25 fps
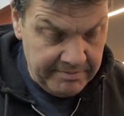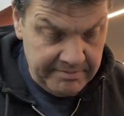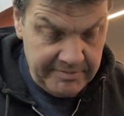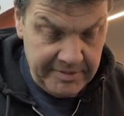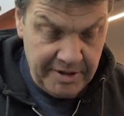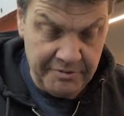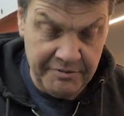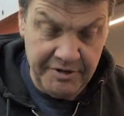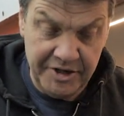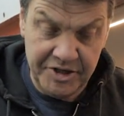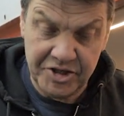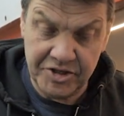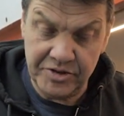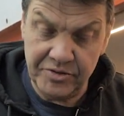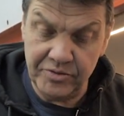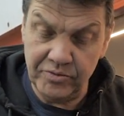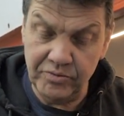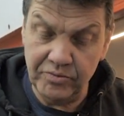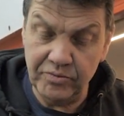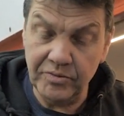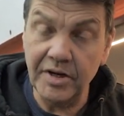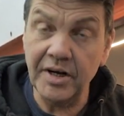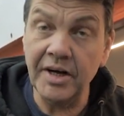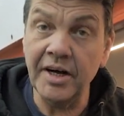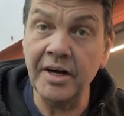original
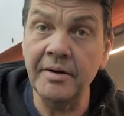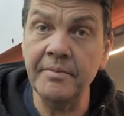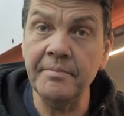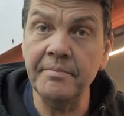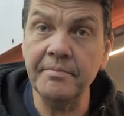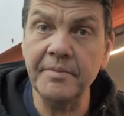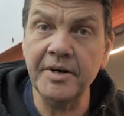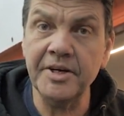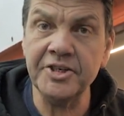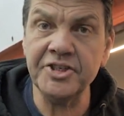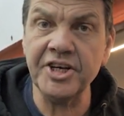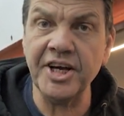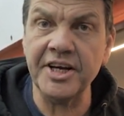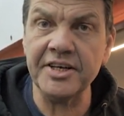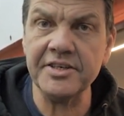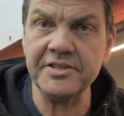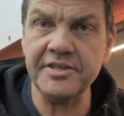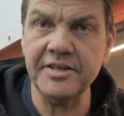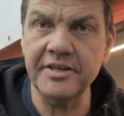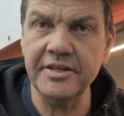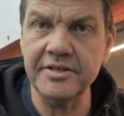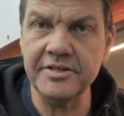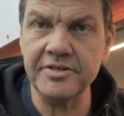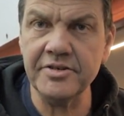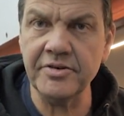
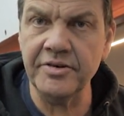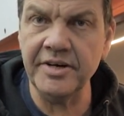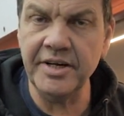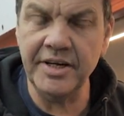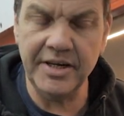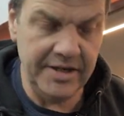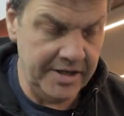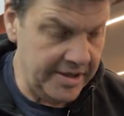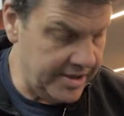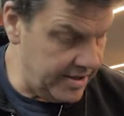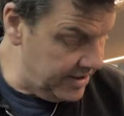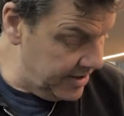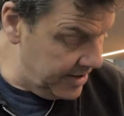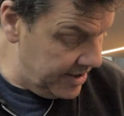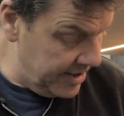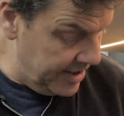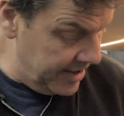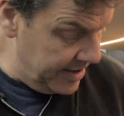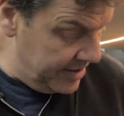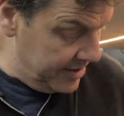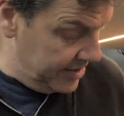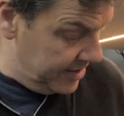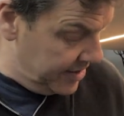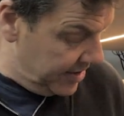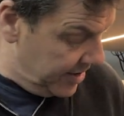adjuster that's on it,
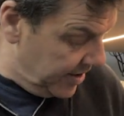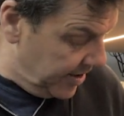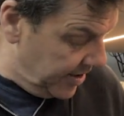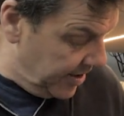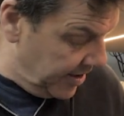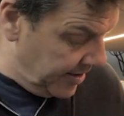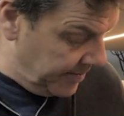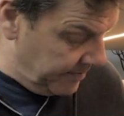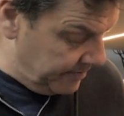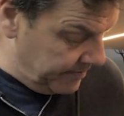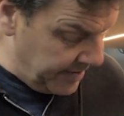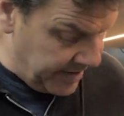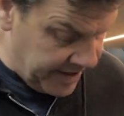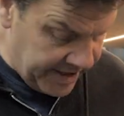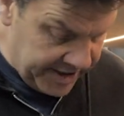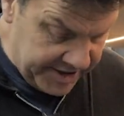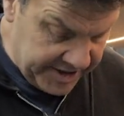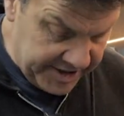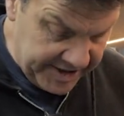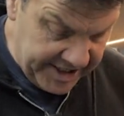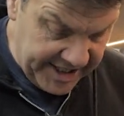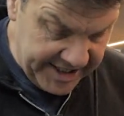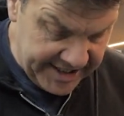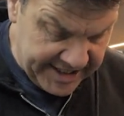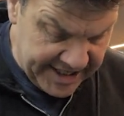and it
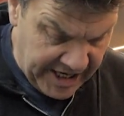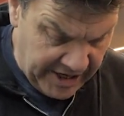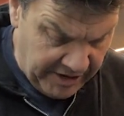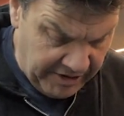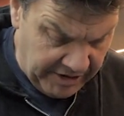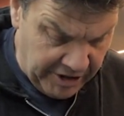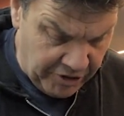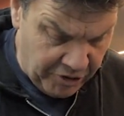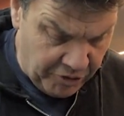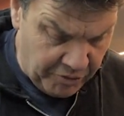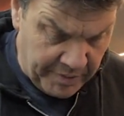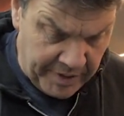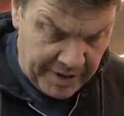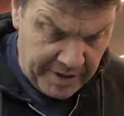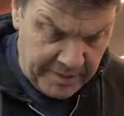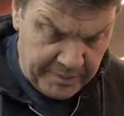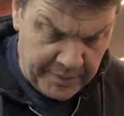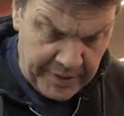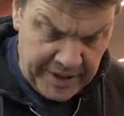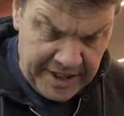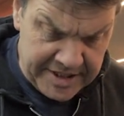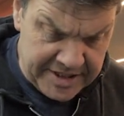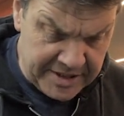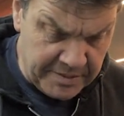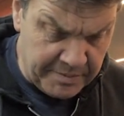sticks out a little bit,
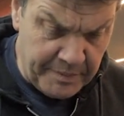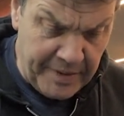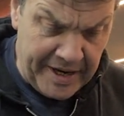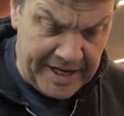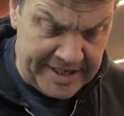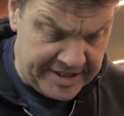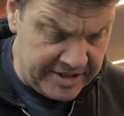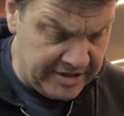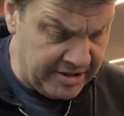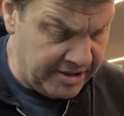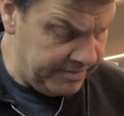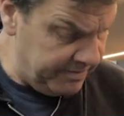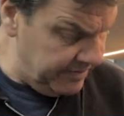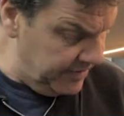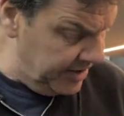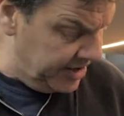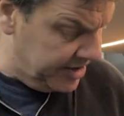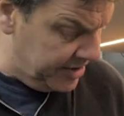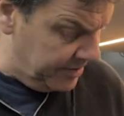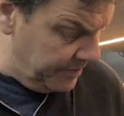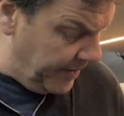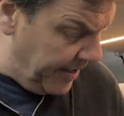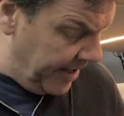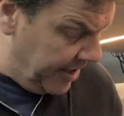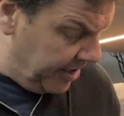but it's a better
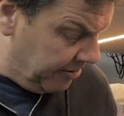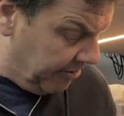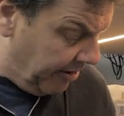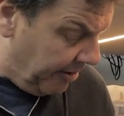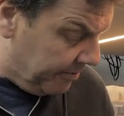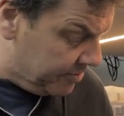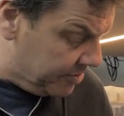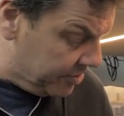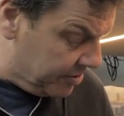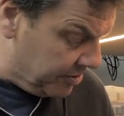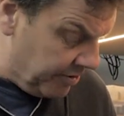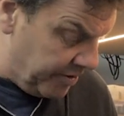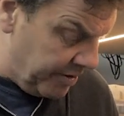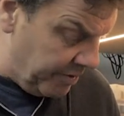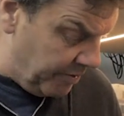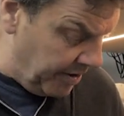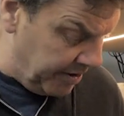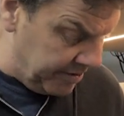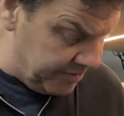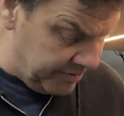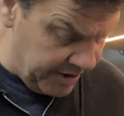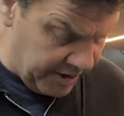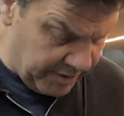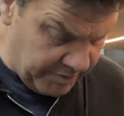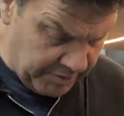grub screw. It
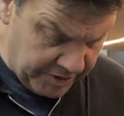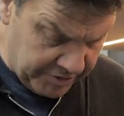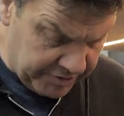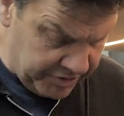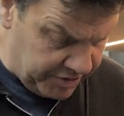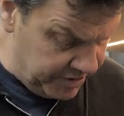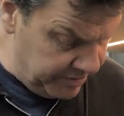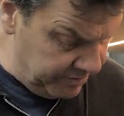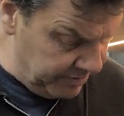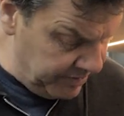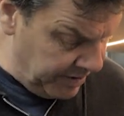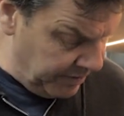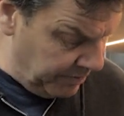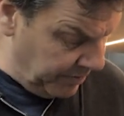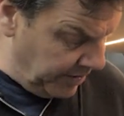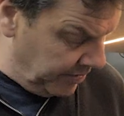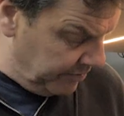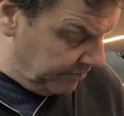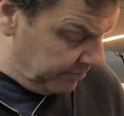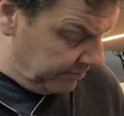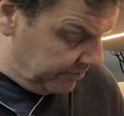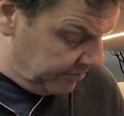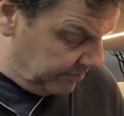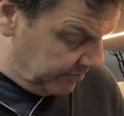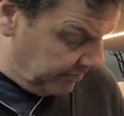won't
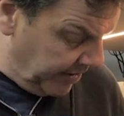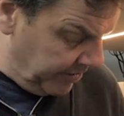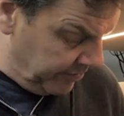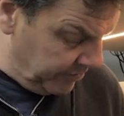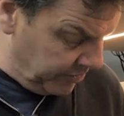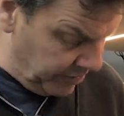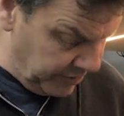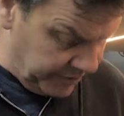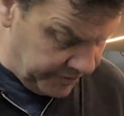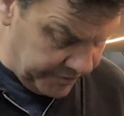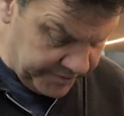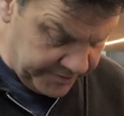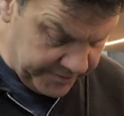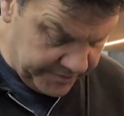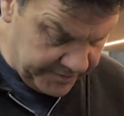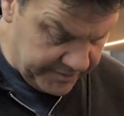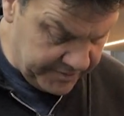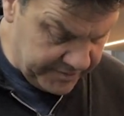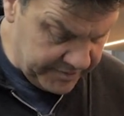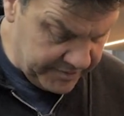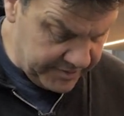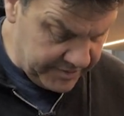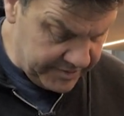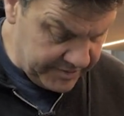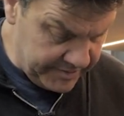round off.
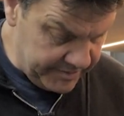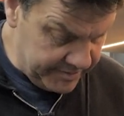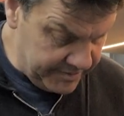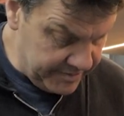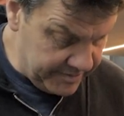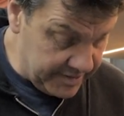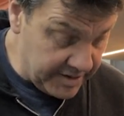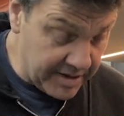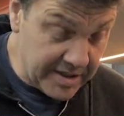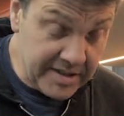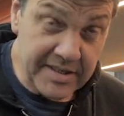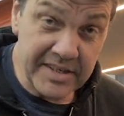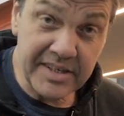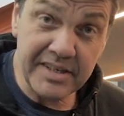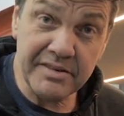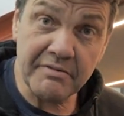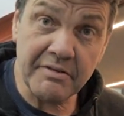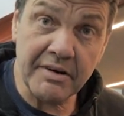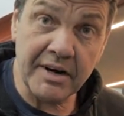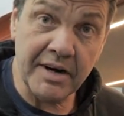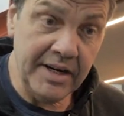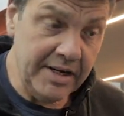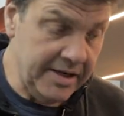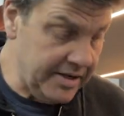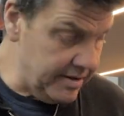That's it
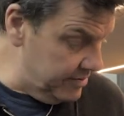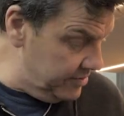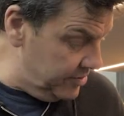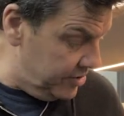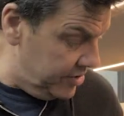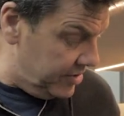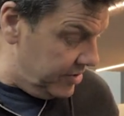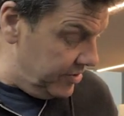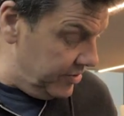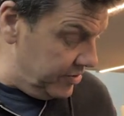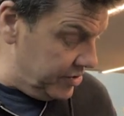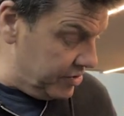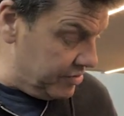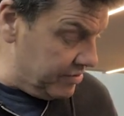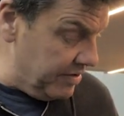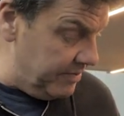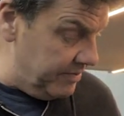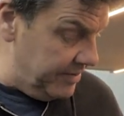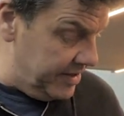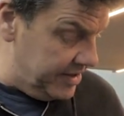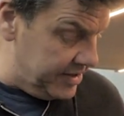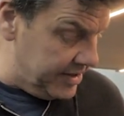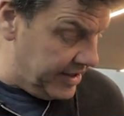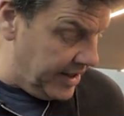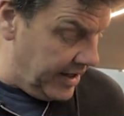really. You just got to strip
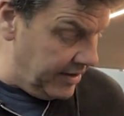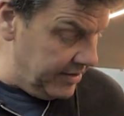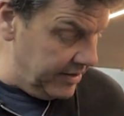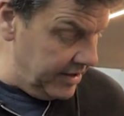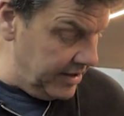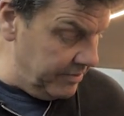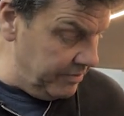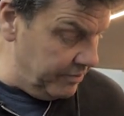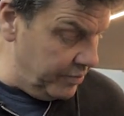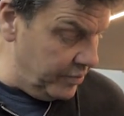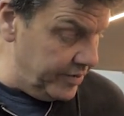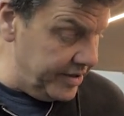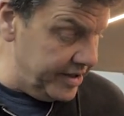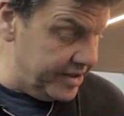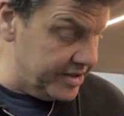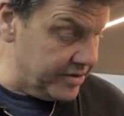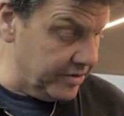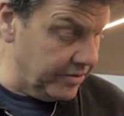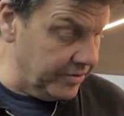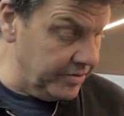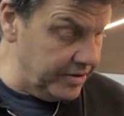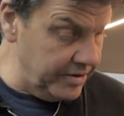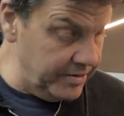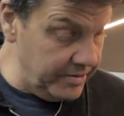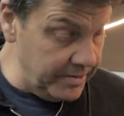this down and then put this
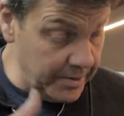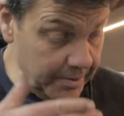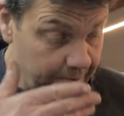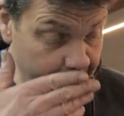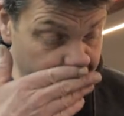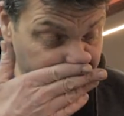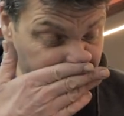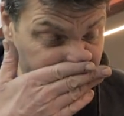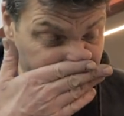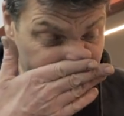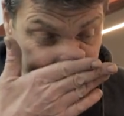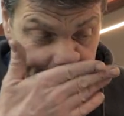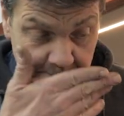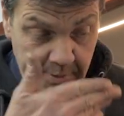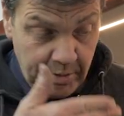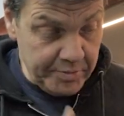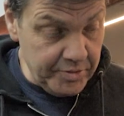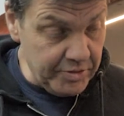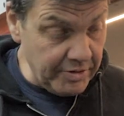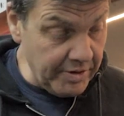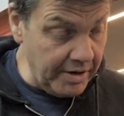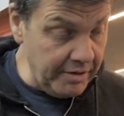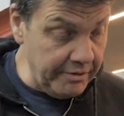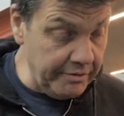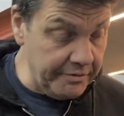on and. Bob's
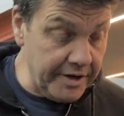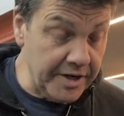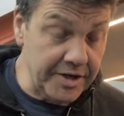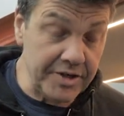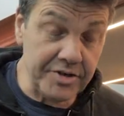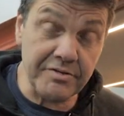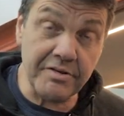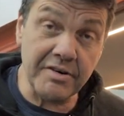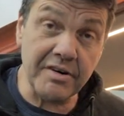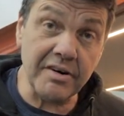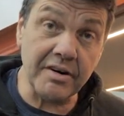your uncle finished right.